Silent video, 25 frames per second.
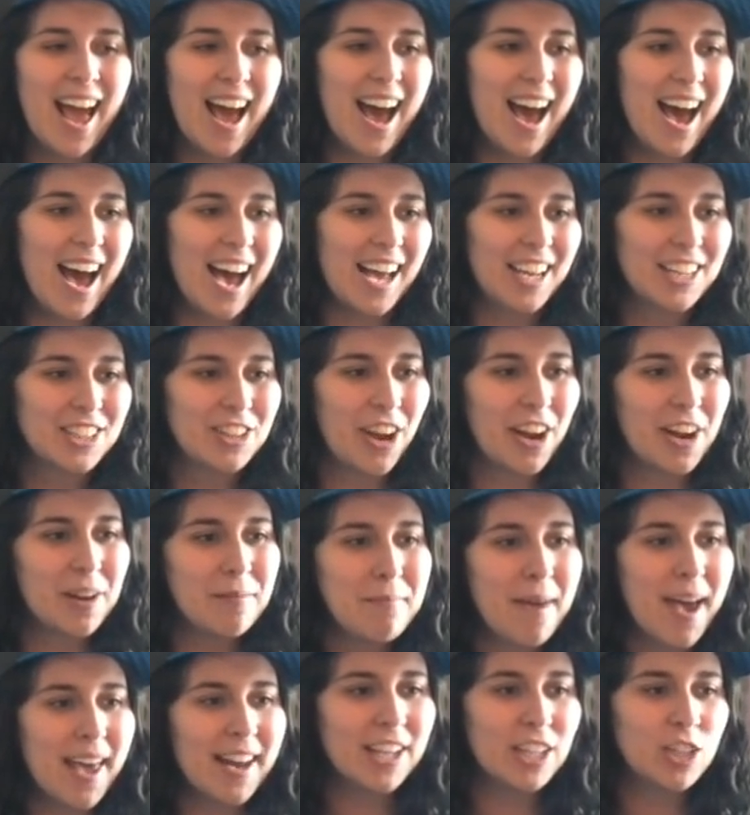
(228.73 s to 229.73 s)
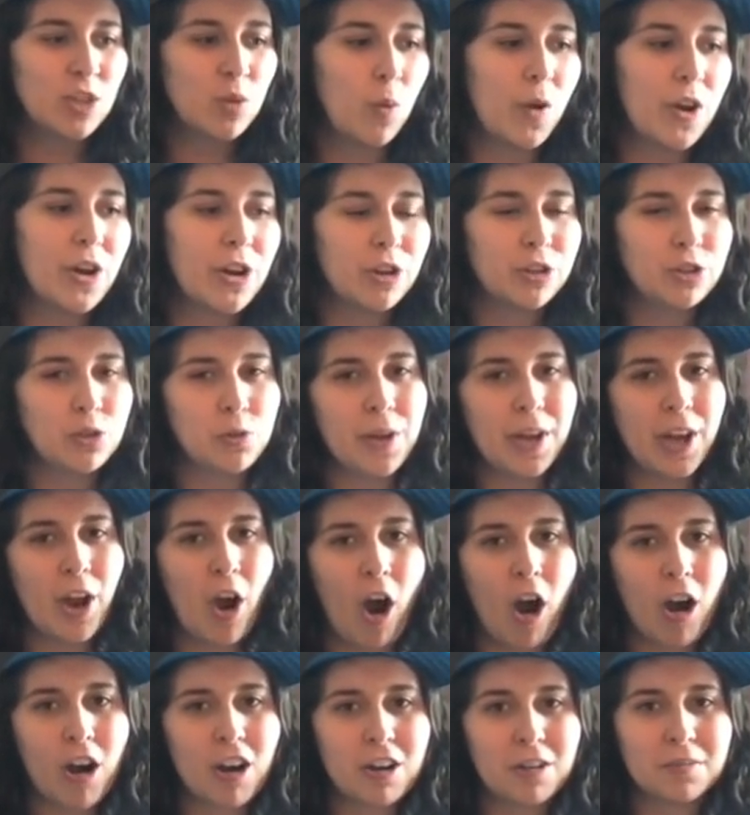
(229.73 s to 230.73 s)
Uh, try to manage when you're doing
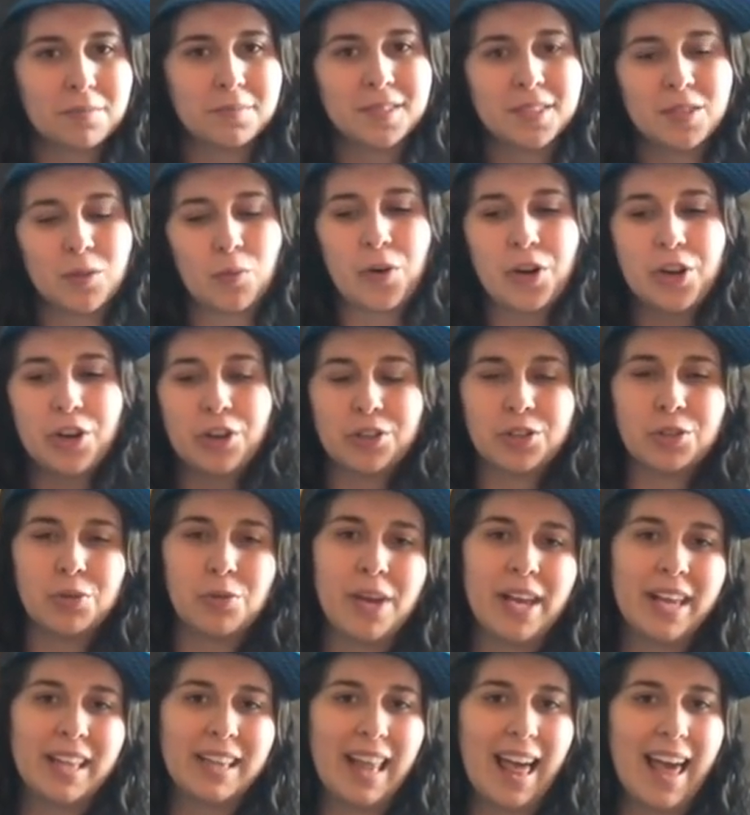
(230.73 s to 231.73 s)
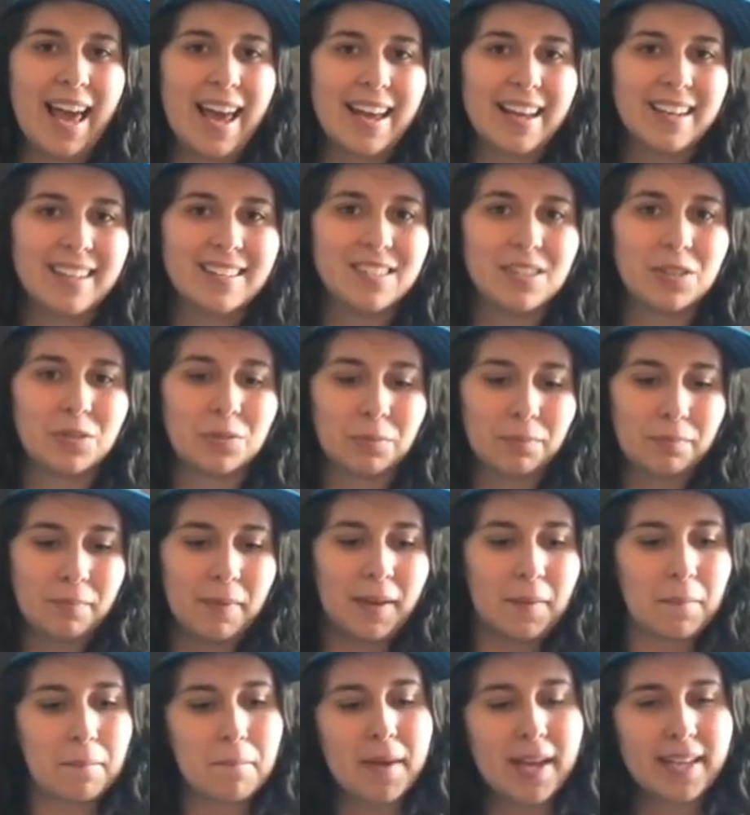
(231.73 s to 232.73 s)
arms, when you're doing legs. Don't
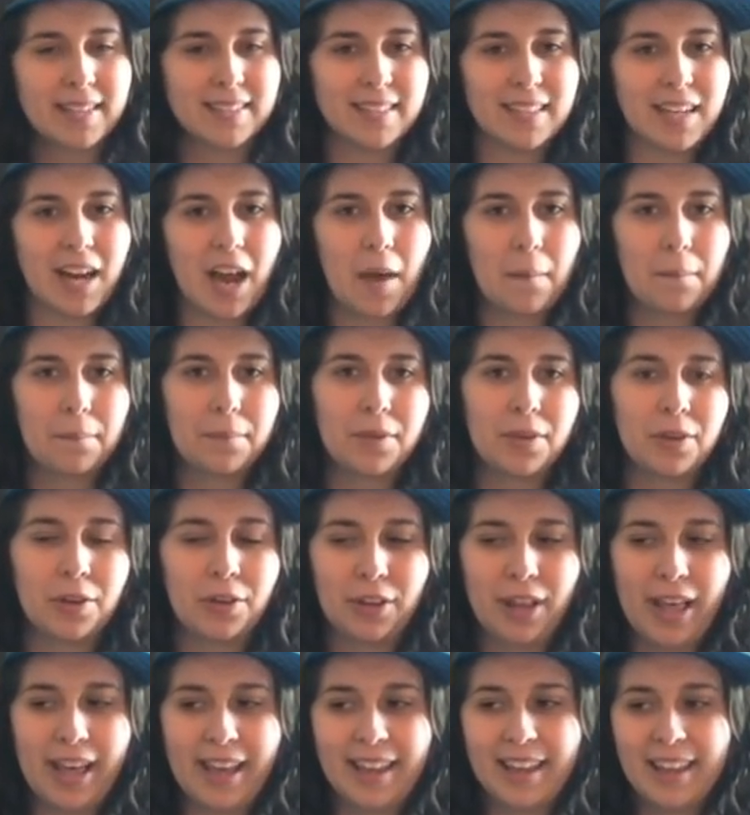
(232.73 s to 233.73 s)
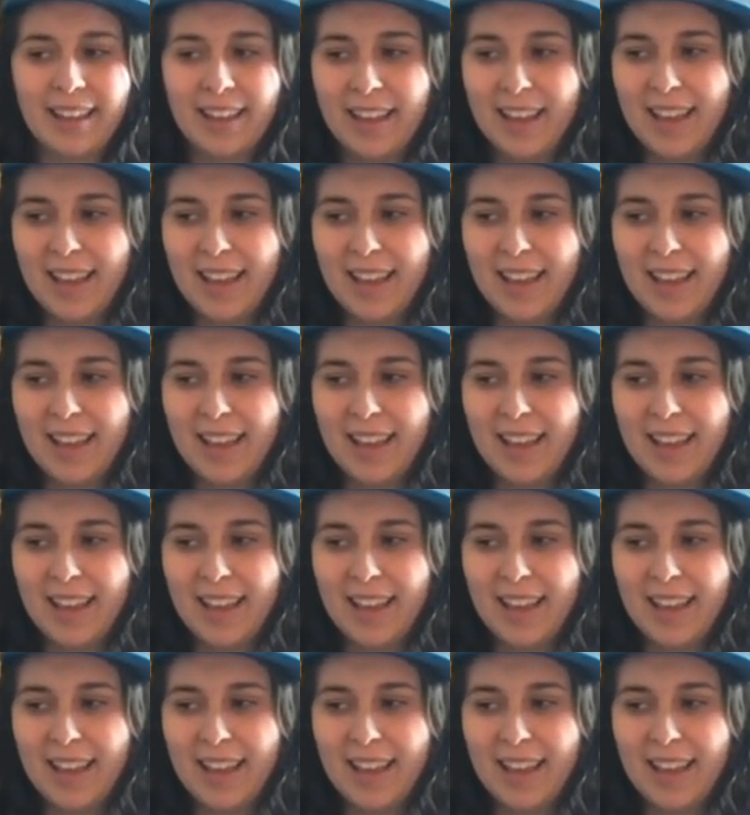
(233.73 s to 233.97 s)
like mix it up. You, like